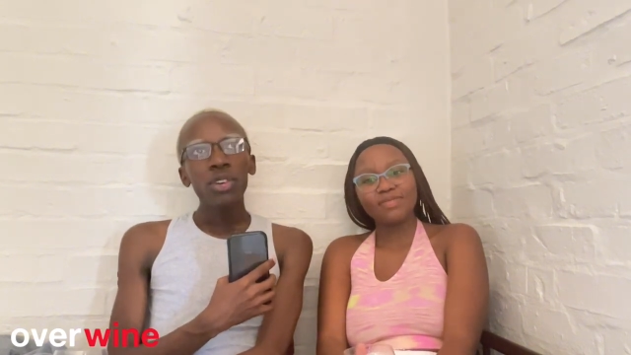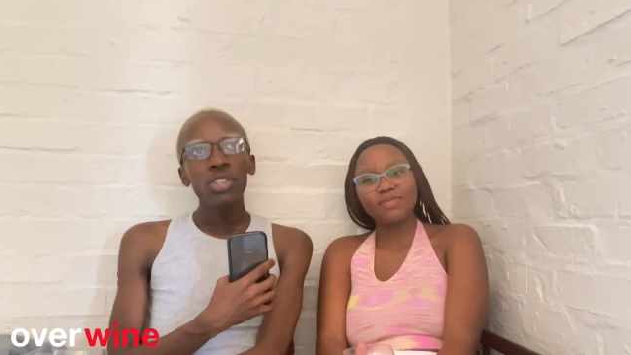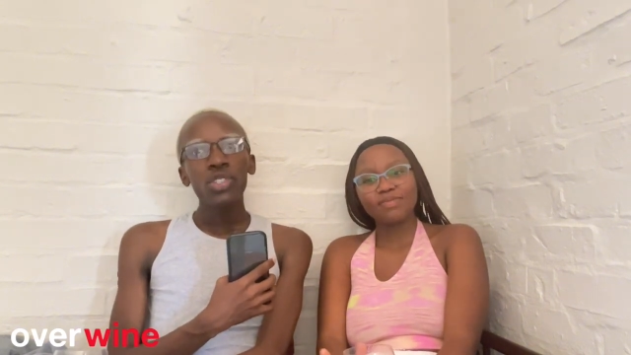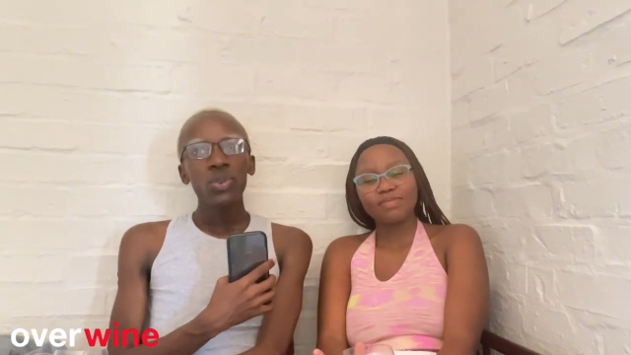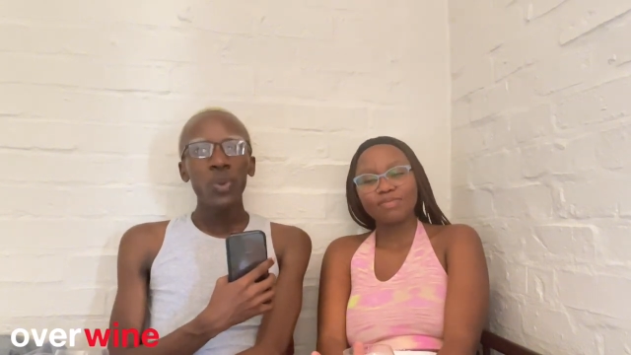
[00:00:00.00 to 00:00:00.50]

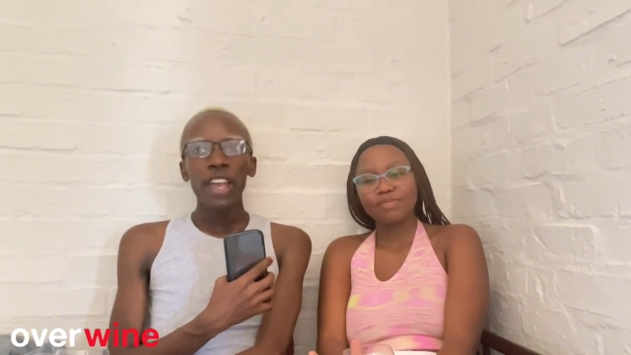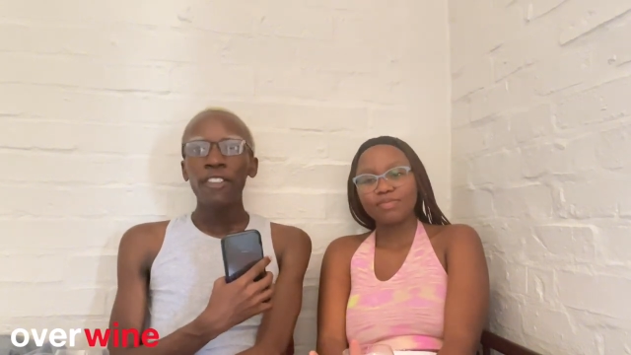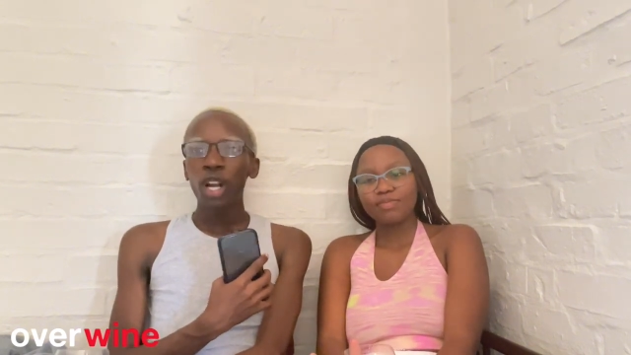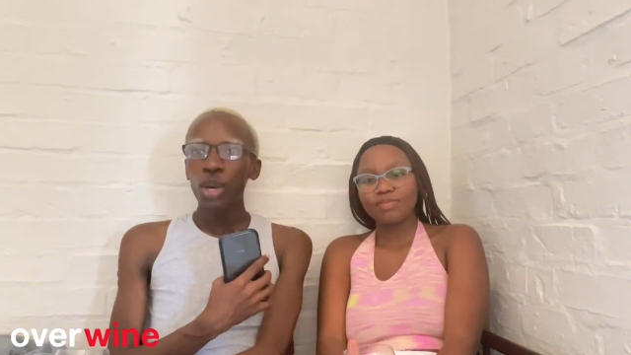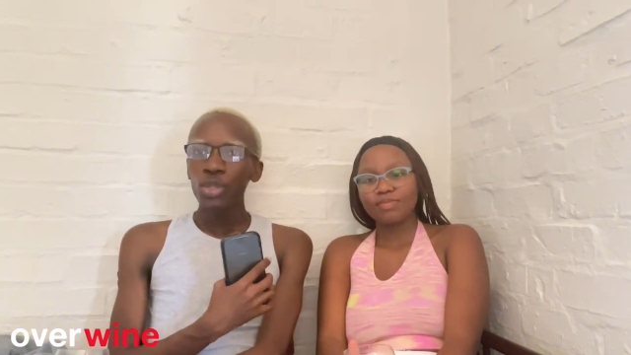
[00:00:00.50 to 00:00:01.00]
Speaker 1: also, we
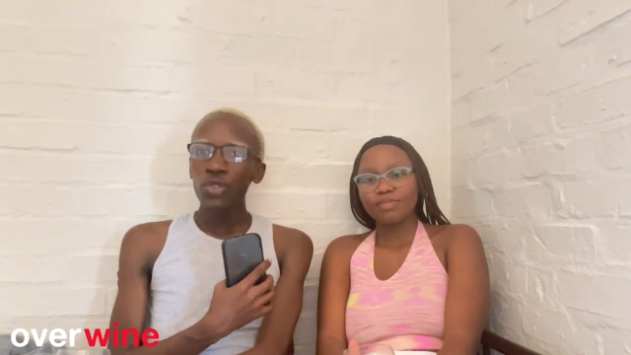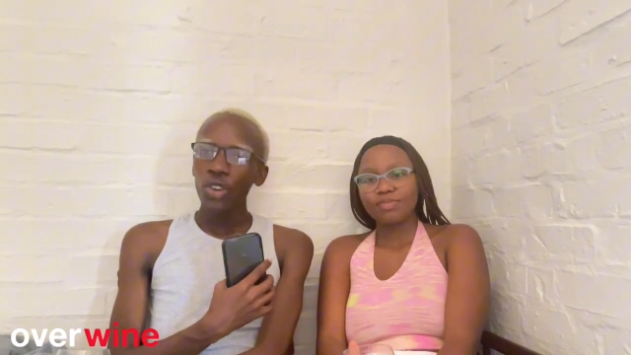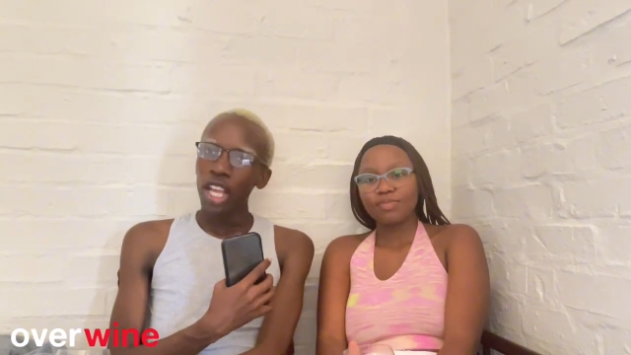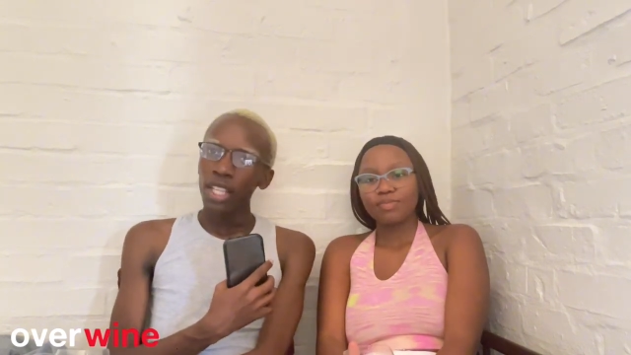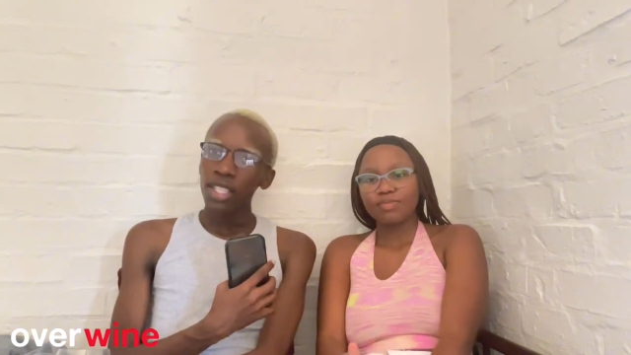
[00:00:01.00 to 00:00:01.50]
have close
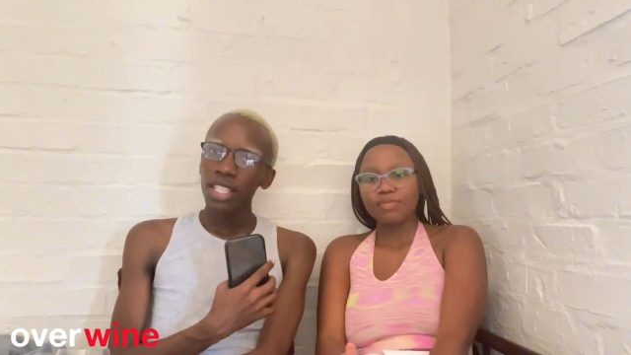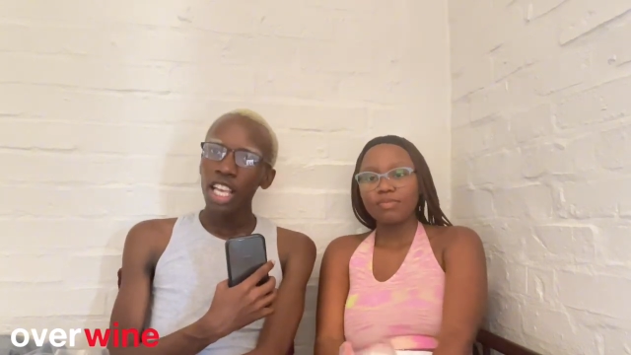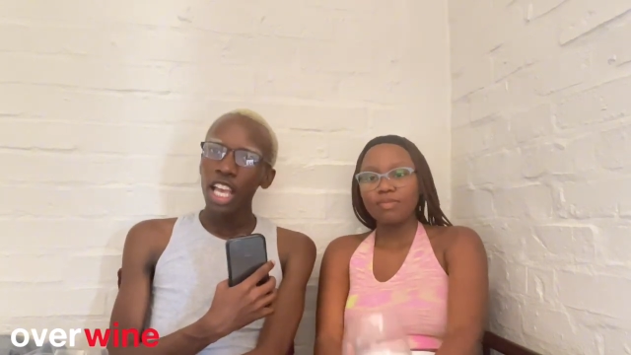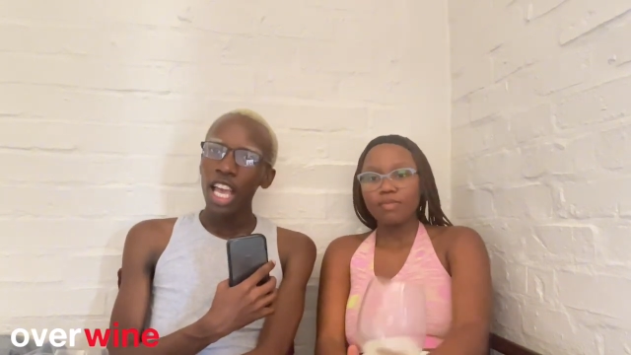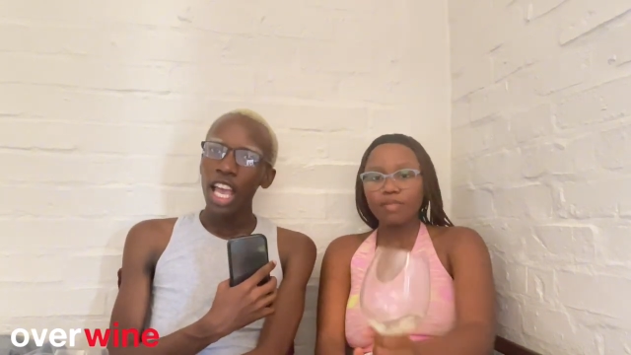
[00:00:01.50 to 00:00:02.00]
friends.
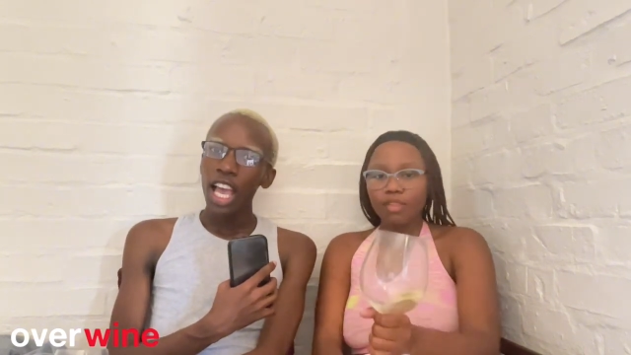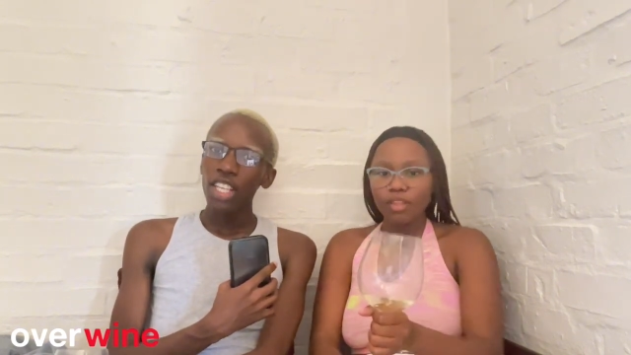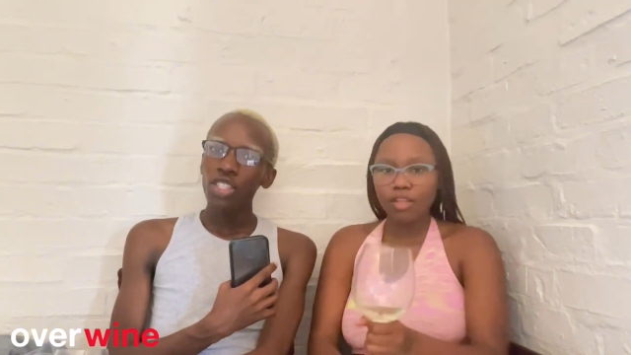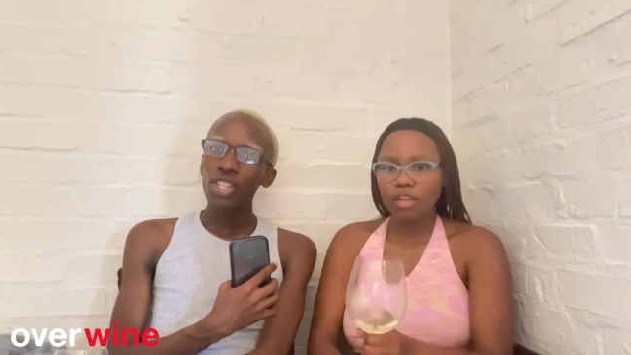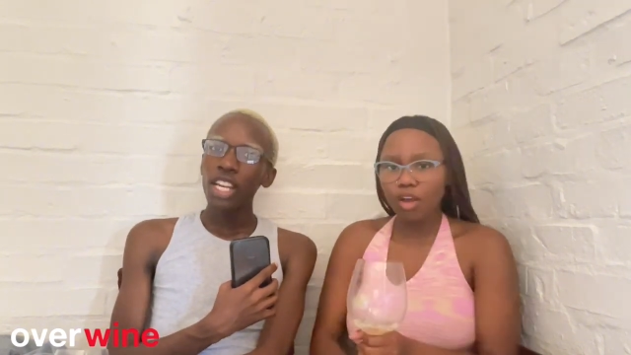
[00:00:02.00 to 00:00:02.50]

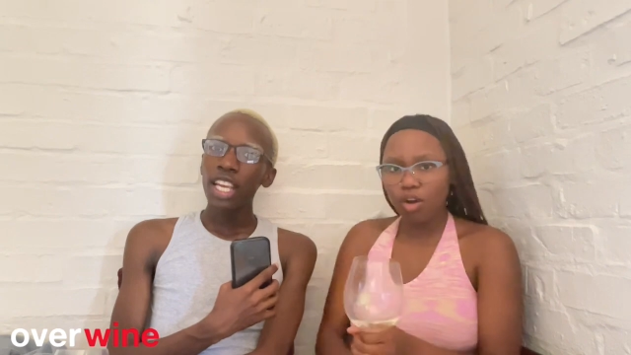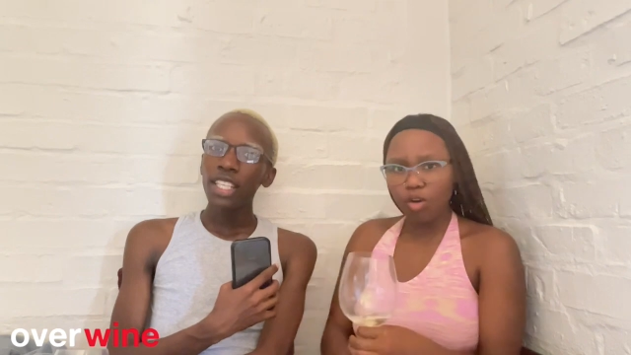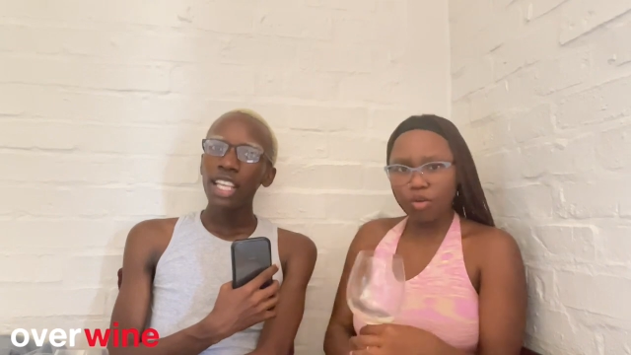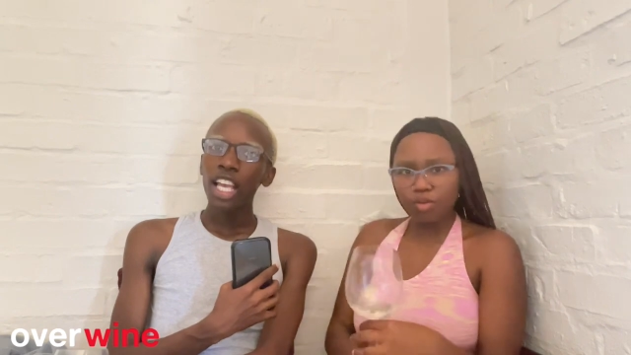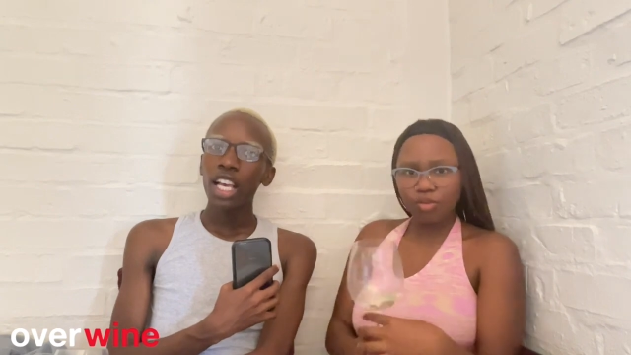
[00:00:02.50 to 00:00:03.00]
So then, like,
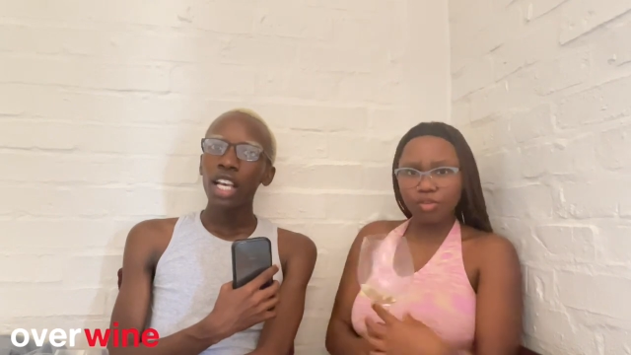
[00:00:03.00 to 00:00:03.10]
oh.